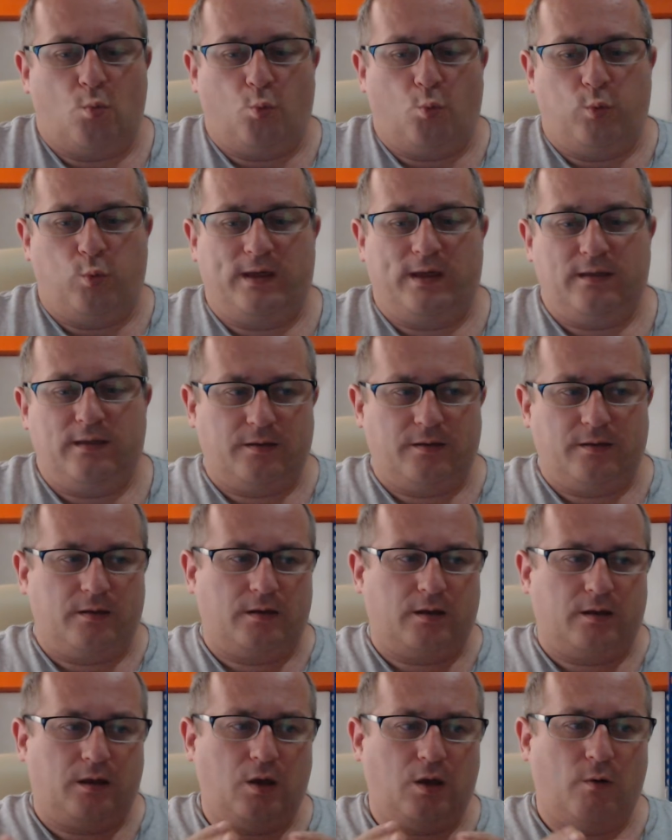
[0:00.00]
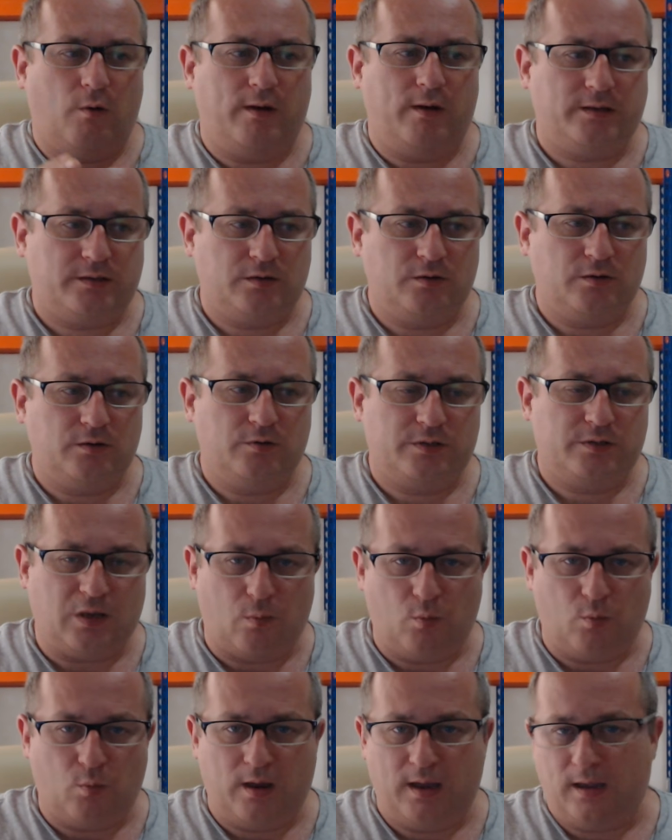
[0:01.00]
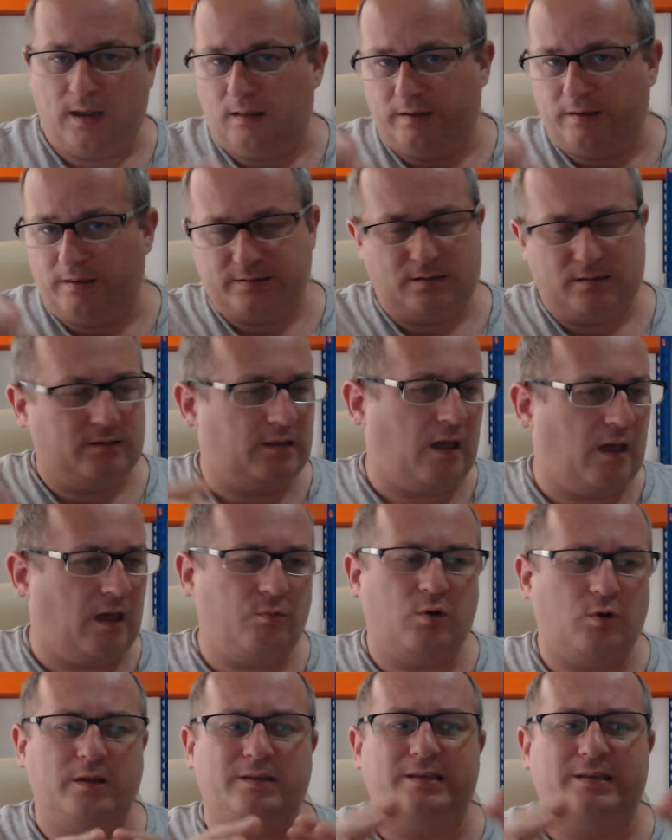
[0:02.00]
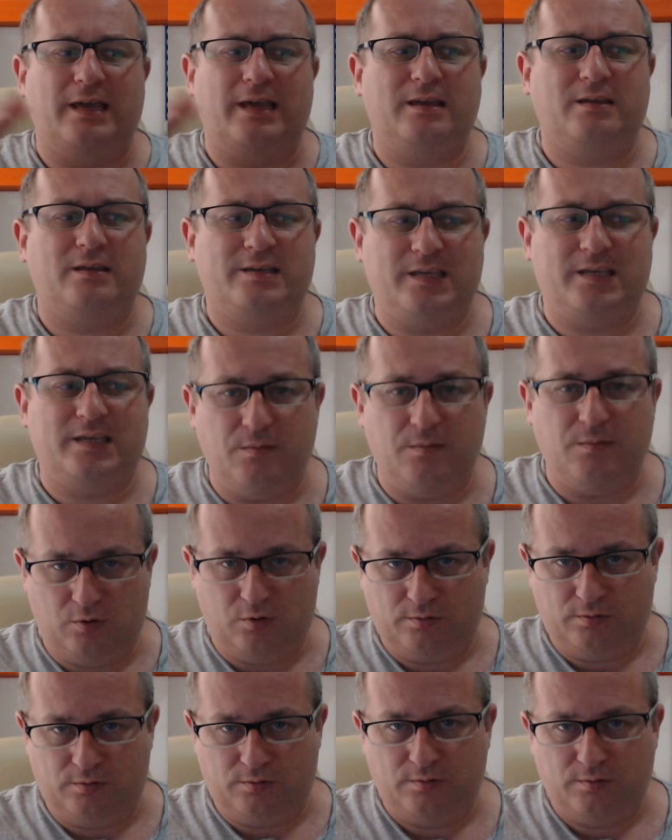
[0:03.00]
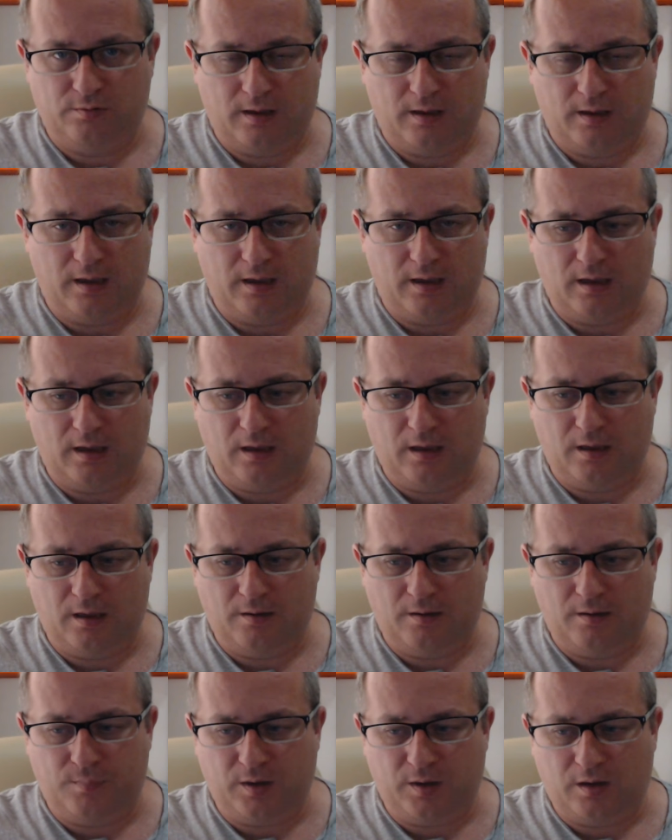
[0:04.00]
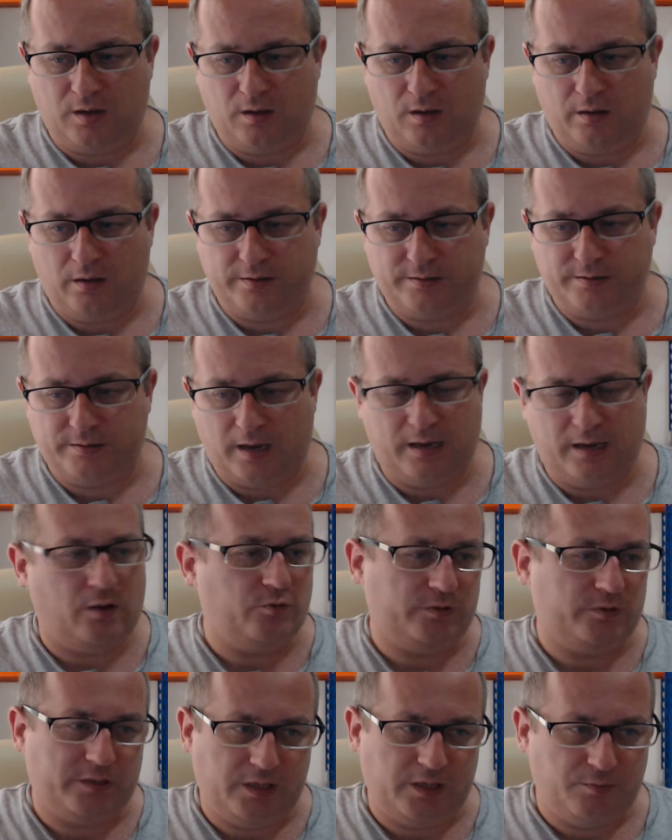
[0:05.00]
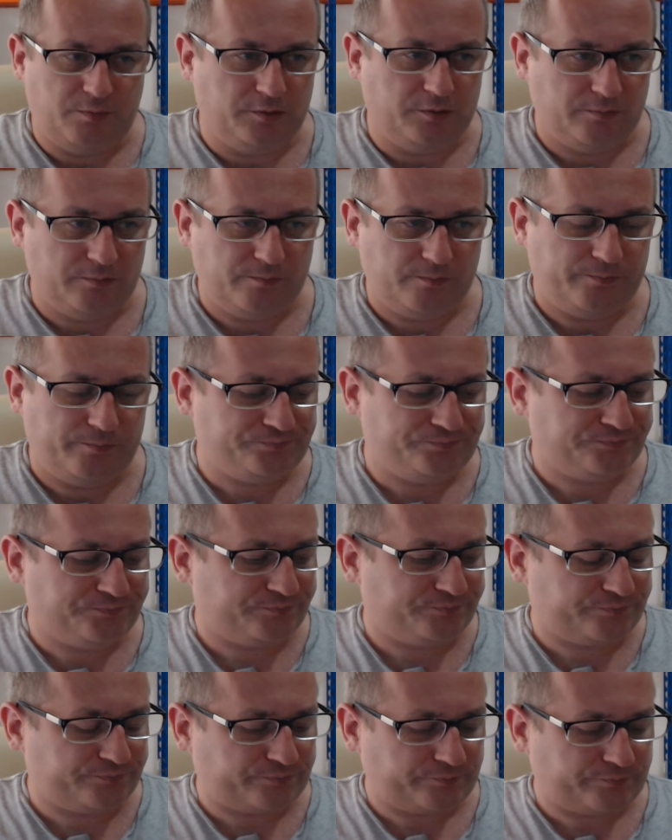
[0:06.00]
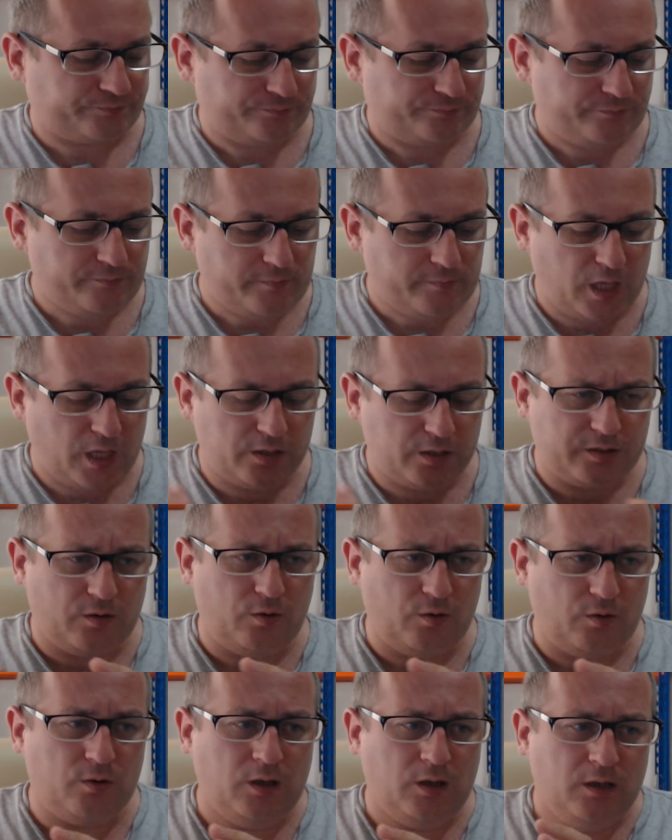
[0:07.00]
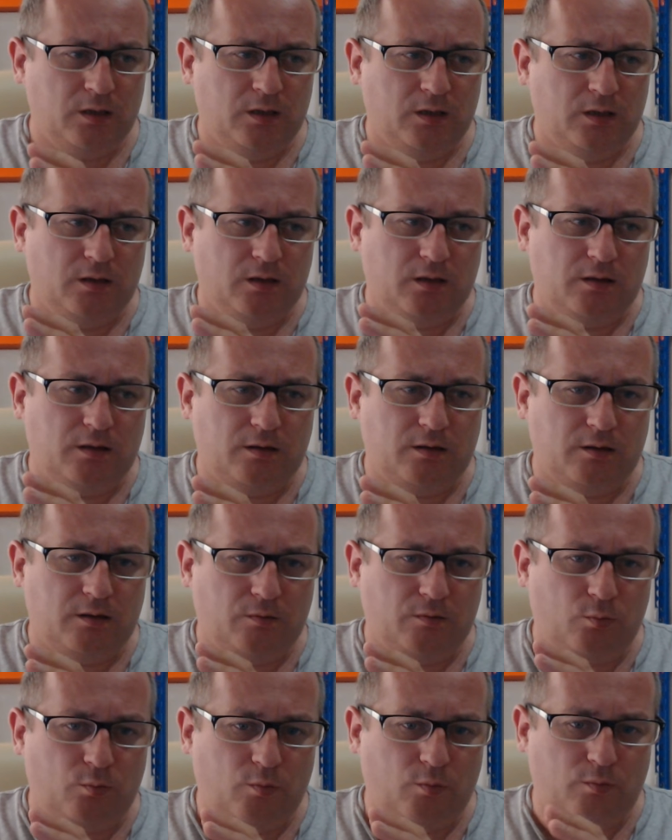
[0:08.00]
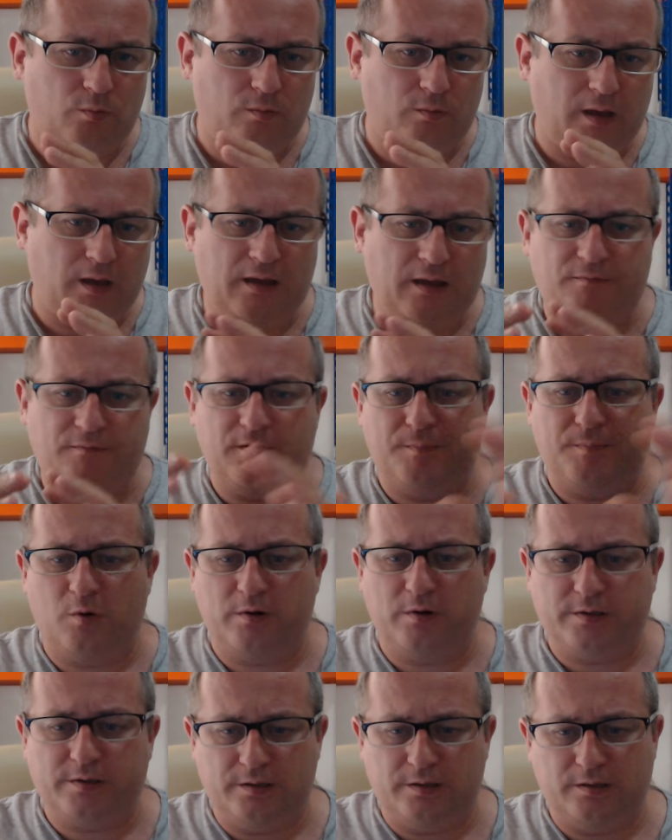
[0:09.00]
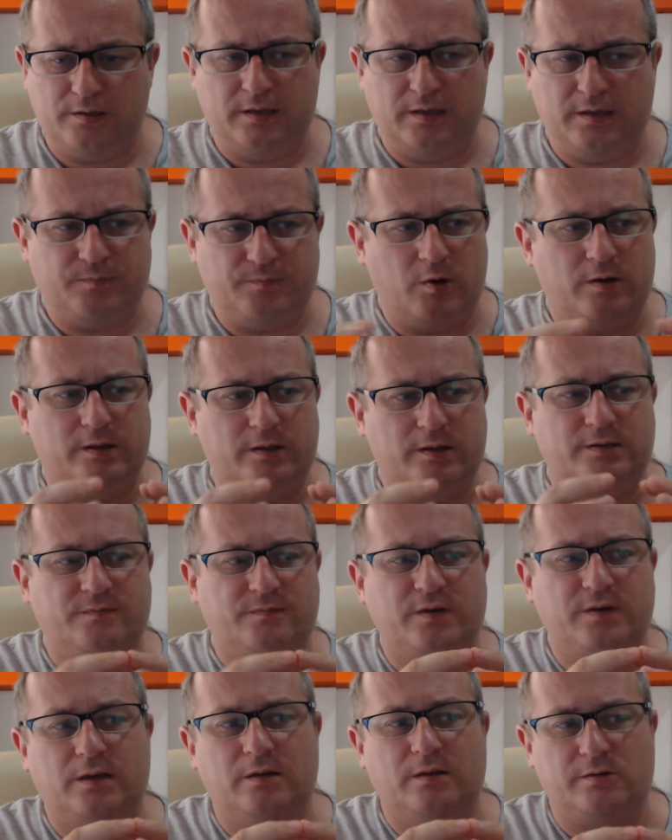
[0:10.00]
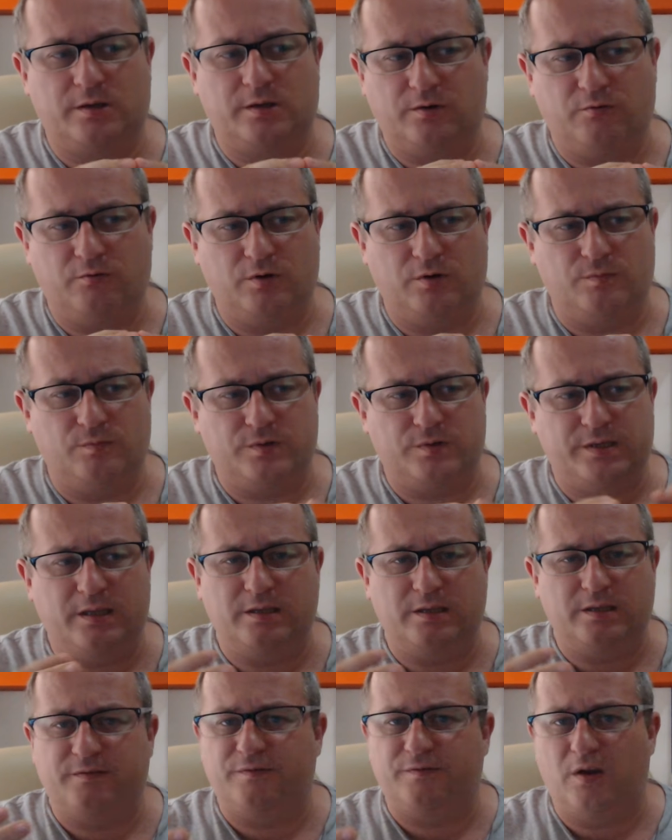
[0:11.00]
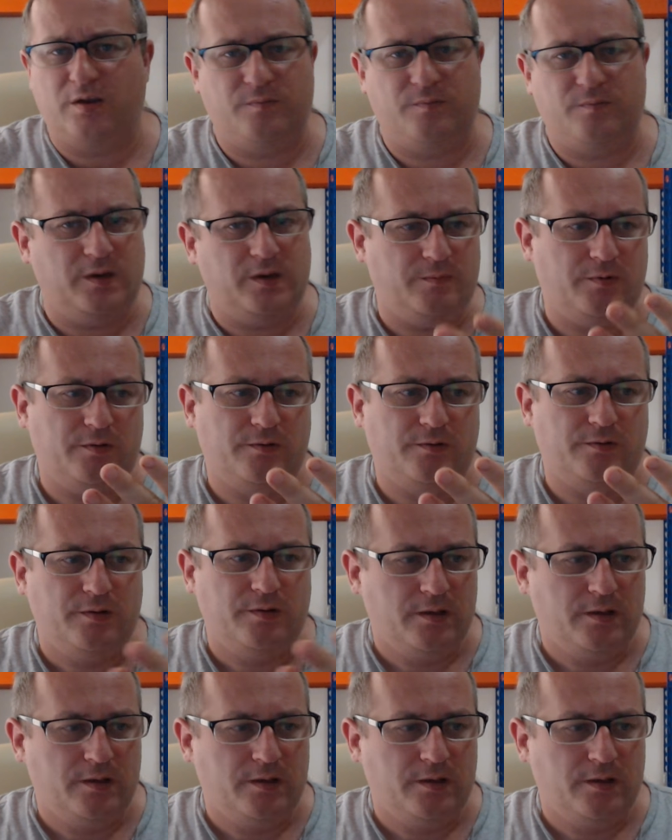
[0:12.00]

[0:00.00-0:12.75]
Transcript: with going to somewhere like I'm going to take Cebu uh, because I know Cebu so every person that's part of this vlogging group, say there's five people,